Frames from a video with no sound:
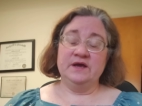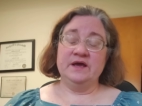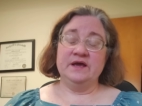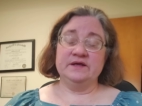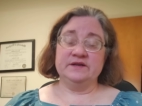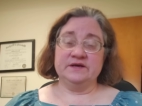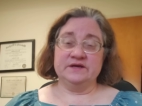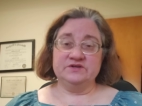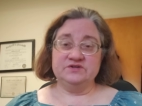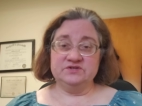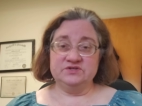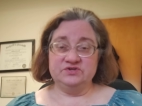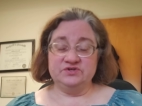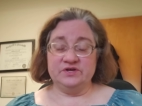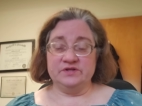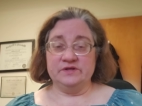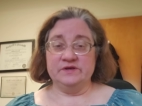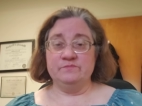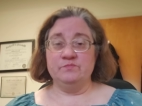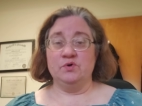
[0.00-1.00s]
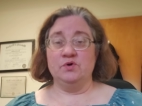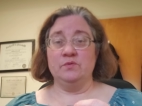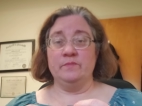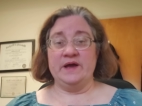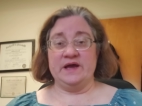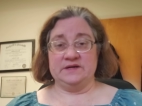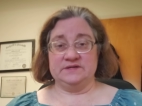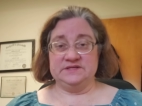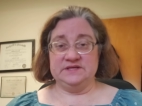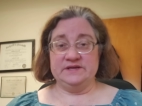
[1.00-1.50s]
and I just gently pull
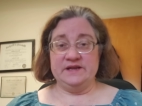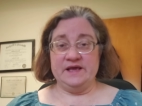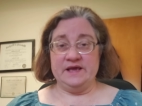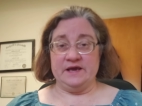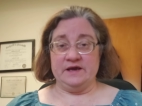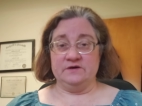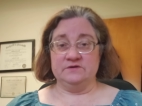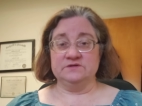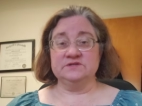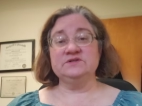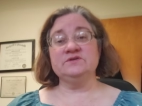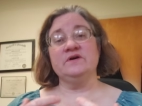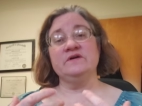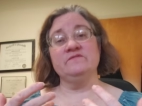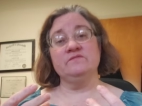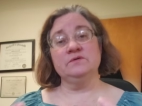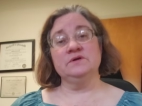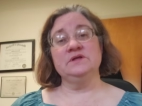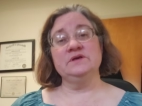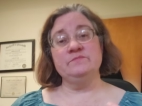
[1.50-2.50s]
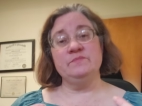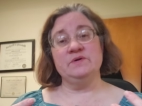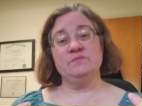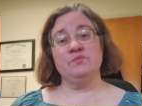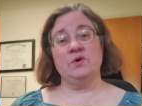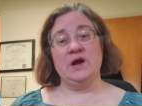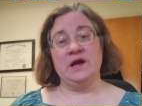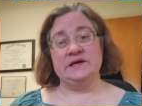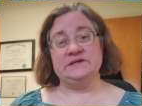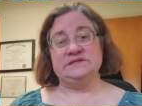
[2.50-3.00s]
back to now. So I've really been
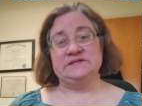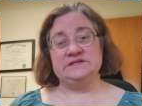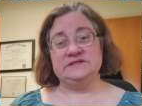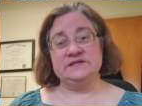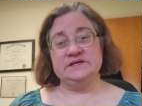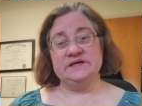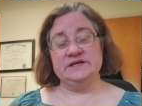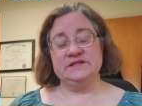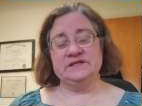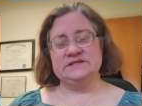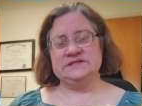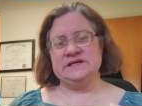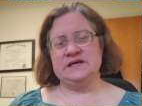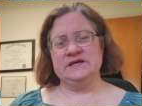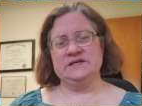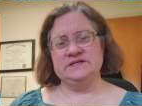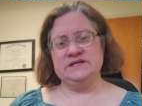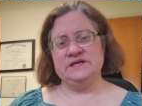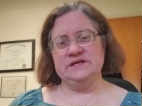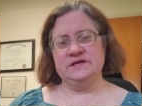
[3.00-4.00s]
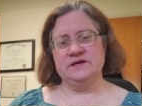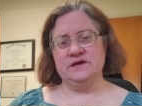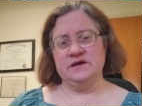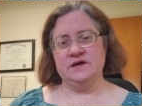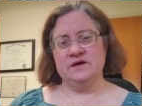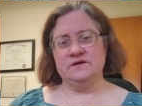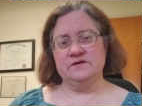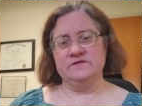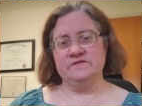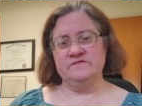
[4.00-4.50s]
practicing this idea
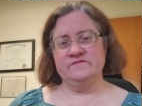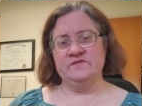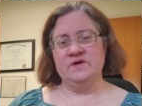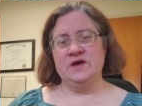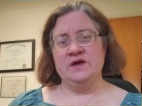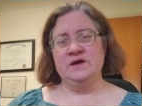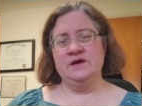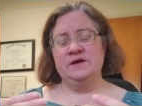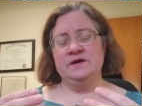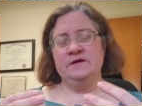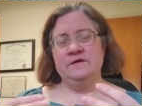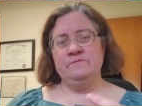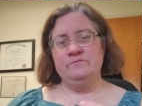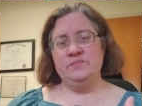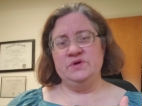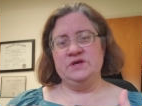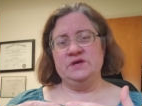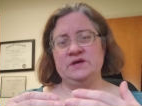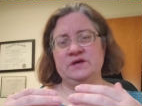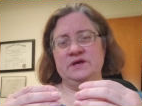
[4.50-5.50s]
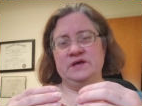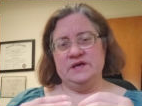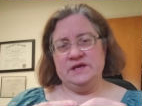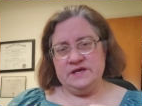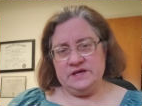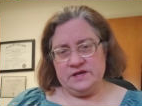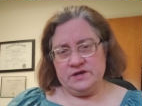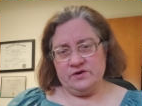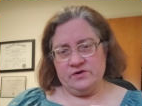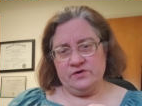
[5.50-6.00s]
of being
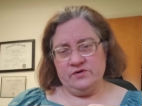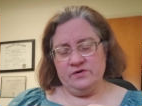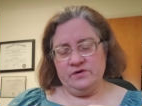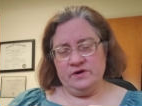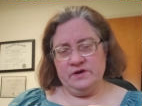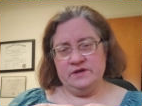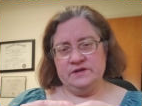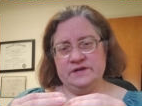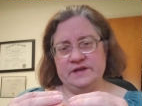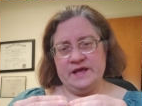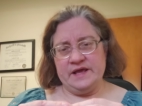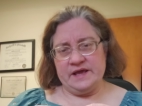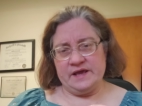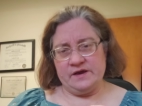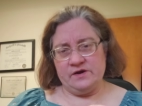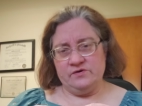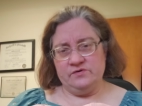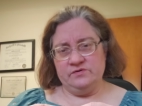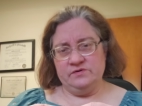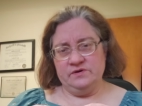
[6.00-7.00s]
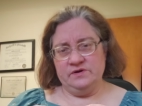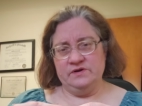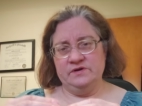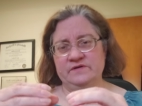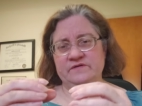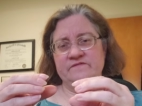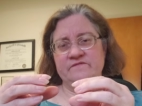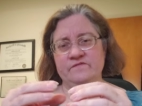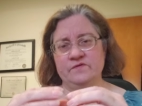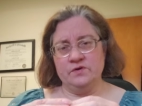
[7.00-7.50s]
here now
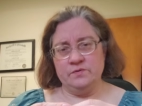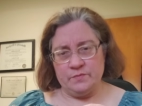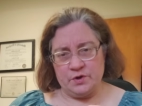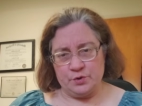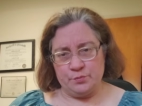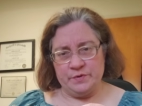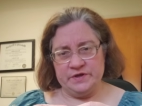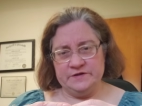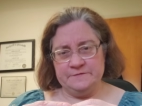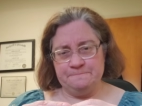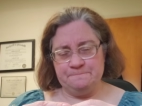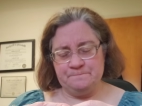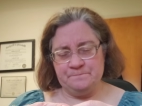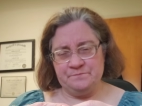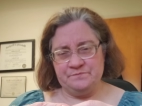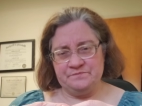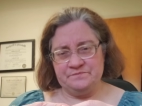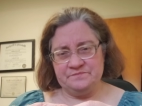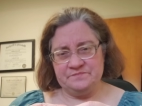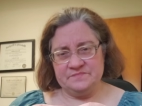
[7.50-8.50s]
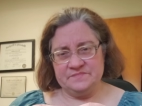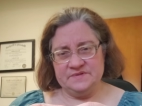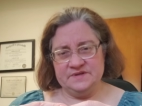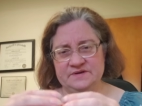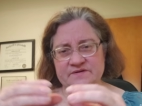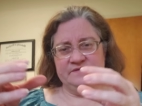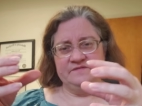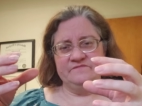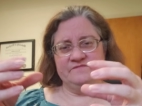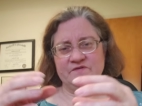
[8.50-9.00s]
for a moment.
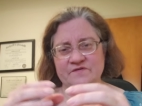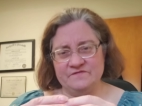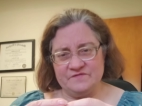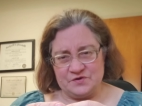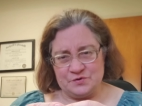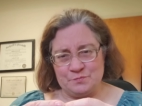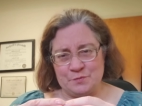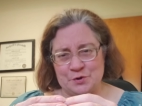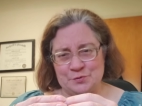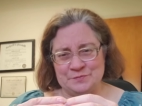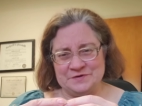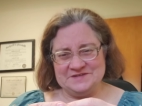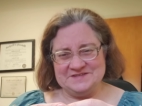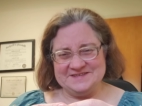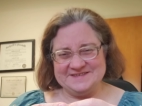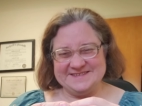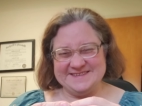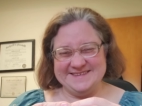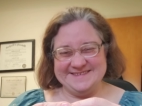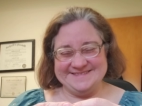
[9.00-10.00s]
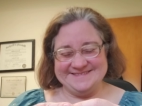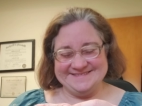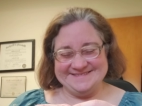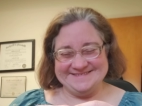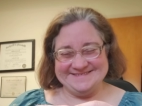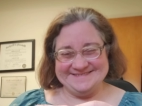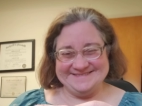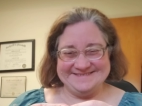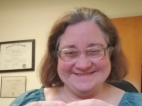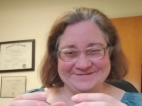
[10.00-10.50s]
For a few
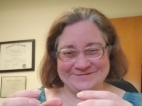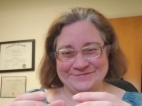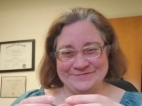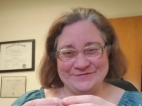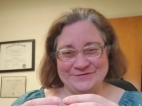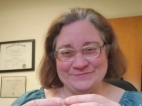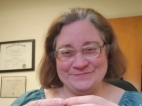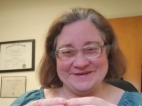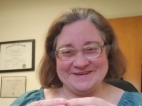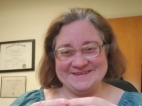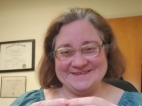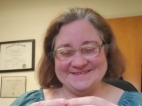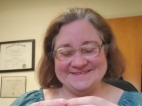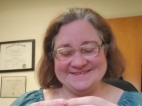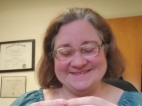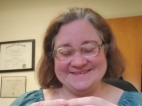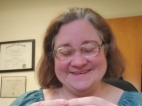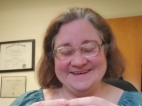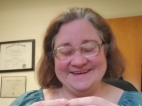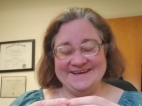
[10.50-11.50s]
minutes.